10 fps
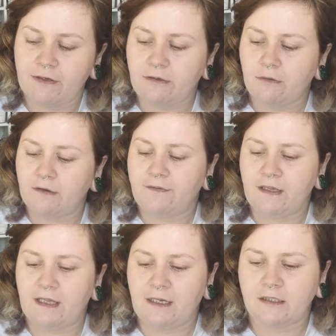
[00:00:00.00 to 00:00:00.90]
And I don't want to
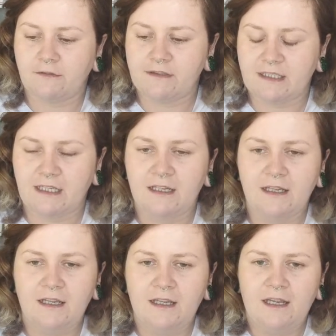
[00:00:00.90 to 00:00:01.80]
feel like, because obviously
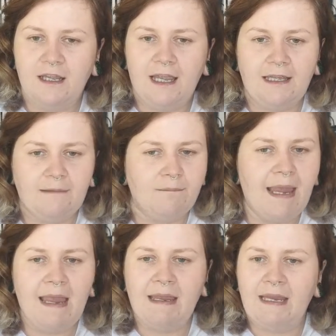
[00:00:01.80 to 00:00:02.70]

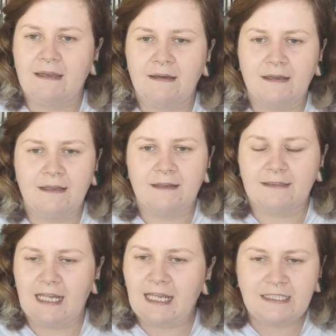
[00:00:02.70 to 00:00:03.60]
me,
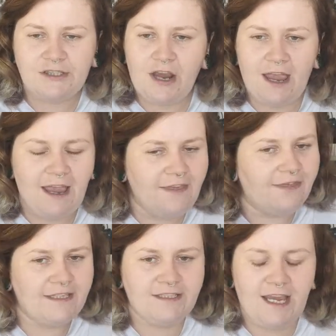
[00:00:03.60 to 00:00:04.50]
last year
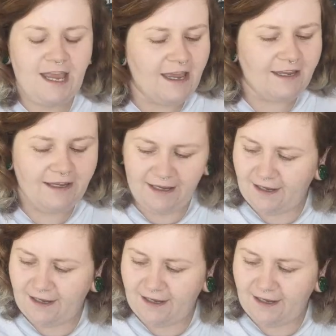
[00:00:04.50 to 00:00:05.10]
and this year,